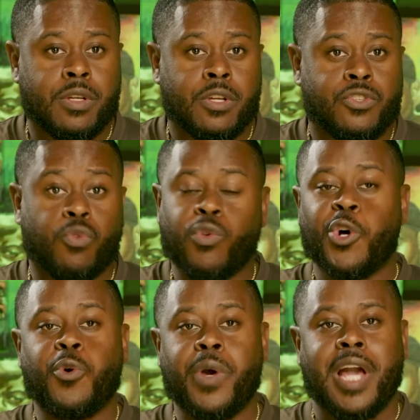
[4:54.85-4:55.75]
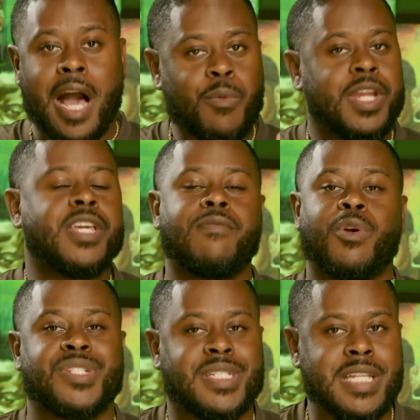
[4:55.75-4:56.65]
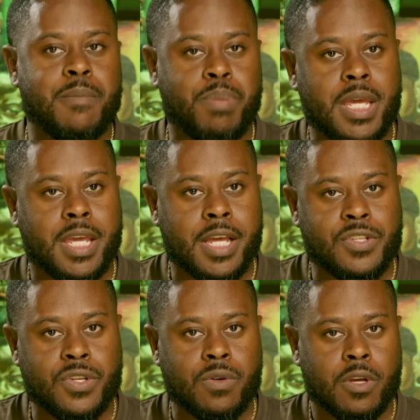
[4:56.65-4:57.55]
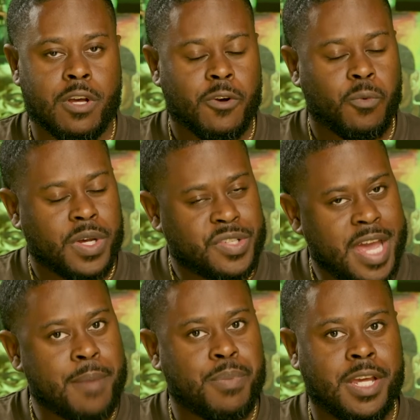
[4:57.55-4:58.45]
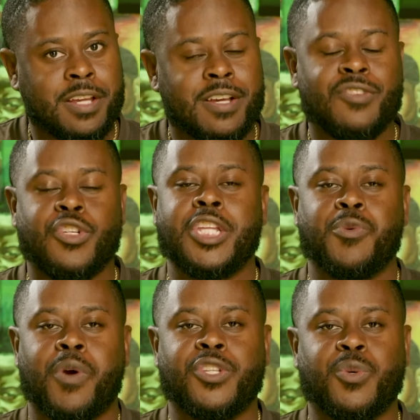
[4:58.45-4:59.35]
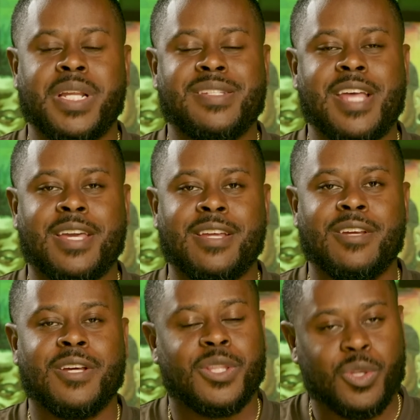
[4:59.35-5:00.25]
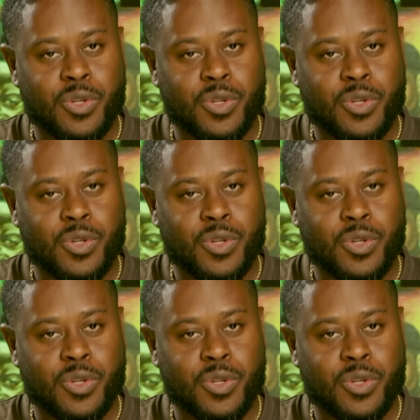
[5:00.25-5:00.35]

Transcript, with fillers: So real quick, I wanna give you a sneak peek into what's happening January 22nd through the